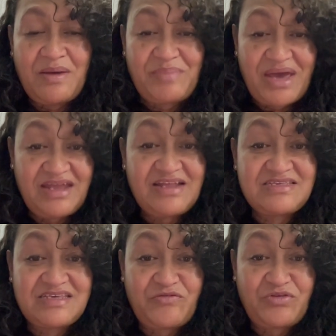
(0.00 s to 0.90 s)
Pain and
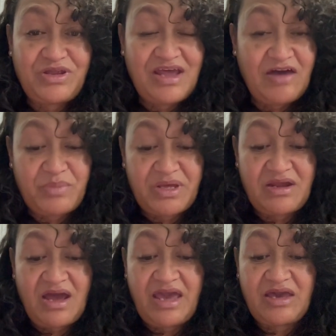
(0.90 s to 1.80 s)
suffering have
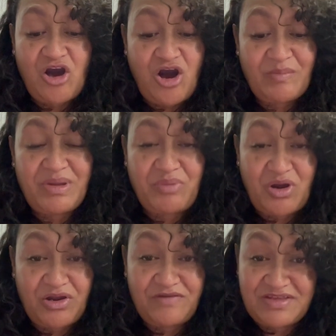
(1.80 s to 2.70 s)
been a common
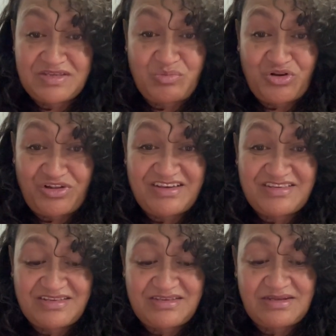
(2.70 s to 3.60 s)
part of this mortal
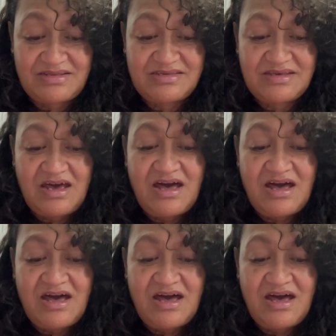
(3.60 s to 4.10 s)
existence.